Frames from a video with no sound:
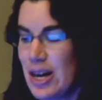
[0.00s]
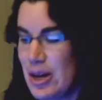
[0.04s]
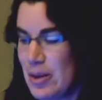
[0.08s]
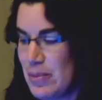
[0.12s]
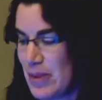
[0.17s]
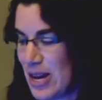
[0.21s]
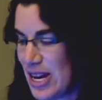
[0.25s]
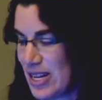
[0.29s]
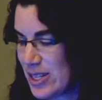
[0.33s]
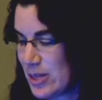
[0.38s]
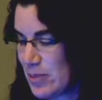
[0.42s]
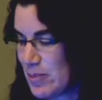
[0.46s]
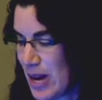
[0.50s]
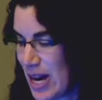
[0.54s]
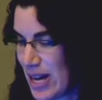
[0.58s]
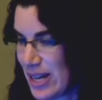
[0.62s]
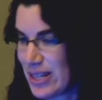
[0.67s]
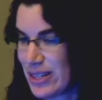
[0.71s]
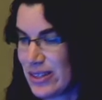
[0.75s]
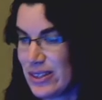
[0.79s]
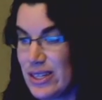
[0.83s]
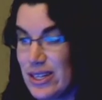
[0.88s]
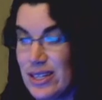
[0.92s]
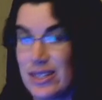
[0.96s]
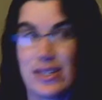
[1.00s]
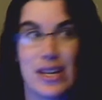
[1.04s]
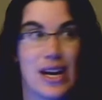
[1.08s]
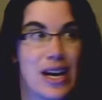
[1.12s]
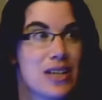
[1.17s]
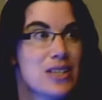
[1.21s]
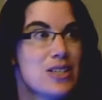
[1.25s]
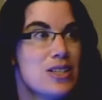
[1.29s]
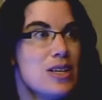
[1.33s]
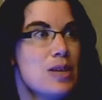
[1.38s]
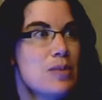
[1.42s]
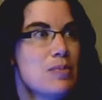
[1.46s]
enzymatically
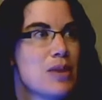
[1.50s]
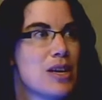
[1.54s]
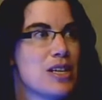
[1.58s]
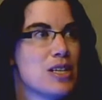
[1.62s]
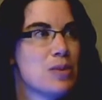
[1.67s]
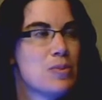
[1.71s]
it's actually a